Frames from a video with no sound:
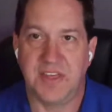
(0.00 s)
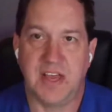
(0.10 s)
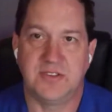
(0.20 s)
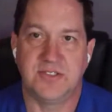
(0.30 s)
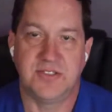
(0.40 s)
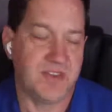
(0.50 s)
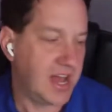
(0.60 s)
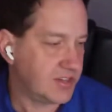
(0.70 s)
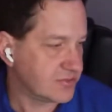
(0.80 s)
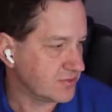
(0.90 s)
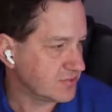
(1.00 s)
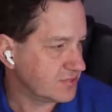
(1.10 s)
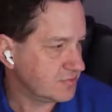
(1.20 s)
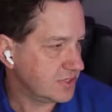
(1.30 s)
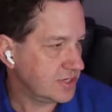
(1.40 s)
thousands of
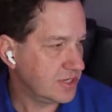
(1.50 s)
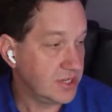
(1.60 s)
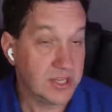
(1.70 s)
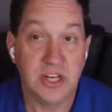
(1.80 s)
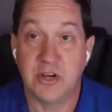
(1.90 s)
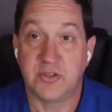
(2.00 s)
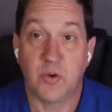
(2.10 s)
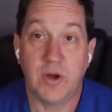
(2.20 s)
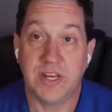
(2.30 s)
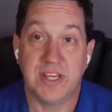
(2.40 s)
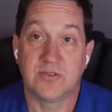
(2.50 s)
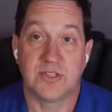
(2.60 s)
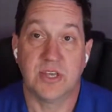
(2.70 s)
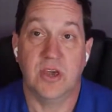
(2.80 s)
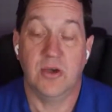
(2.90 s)
dollars 20
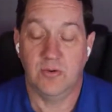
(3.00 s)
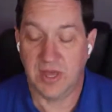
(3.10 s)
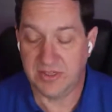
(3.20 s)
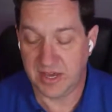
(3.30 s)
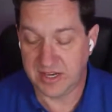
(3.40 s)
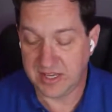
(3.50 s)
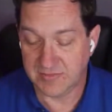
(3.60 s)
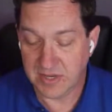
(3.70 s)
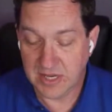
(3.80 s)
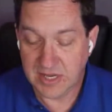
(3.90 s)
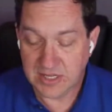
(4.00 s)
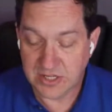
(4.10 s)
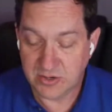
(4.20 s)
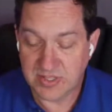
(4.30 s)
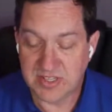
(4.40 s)
years ago, and the idea of
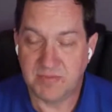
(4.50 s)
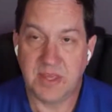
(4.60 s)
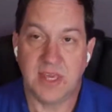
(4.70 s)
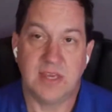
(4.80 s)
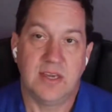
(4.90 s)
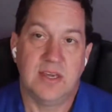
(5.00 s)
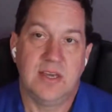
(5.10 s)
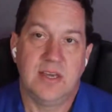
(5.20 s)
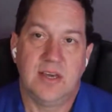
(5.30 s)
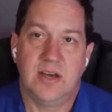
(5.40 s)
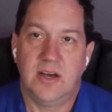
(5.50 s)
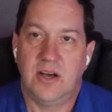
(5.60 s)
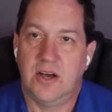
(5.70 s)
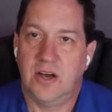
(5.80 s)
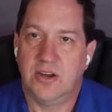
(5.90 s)
doing something
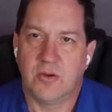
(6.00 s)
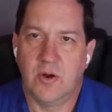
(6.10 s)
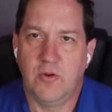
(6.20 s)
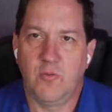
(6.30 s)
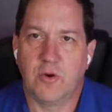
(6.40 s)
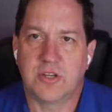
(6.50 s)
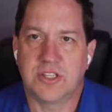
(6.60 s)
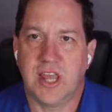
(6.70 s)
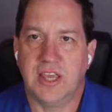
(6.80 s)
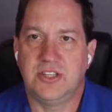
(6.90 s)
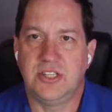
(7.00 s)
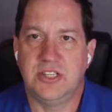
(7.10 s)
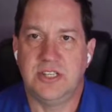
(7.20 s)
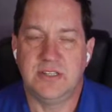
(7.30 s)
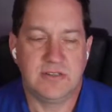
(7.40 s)
on your own
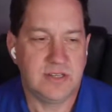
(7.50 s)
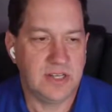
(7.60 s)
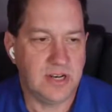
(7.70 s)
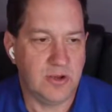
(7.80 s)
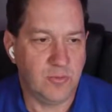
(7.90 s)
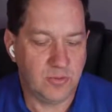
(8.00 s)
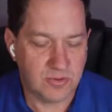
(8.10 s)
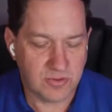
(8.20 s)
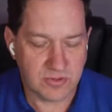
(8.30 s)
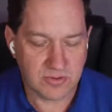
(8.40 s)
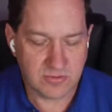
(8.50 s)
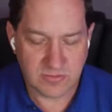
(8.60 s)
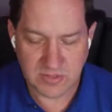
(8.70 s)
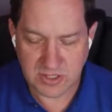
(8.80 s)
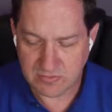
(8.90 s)
workstation
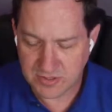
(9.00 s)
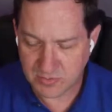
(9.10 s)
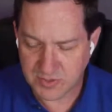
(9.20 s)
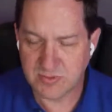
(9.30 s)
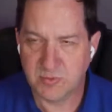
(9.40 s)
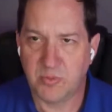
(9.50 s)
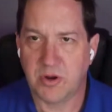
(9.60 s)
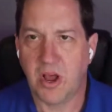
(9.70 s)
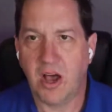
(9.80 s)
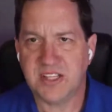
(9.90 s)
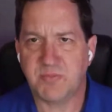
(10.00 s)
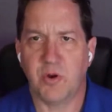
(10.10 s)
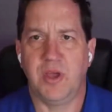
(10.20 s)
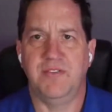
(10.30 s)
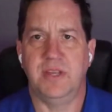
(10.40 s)
what was cost
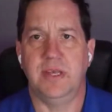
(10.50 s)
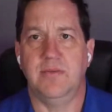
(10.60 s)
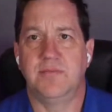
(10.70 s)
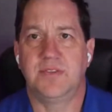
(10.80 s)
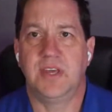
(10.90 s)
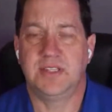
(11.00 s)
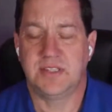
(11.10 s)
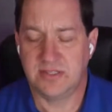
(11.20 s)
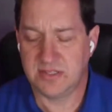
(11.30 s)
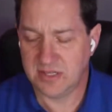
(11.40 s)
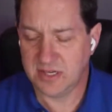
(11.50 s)
prohibitive. So that's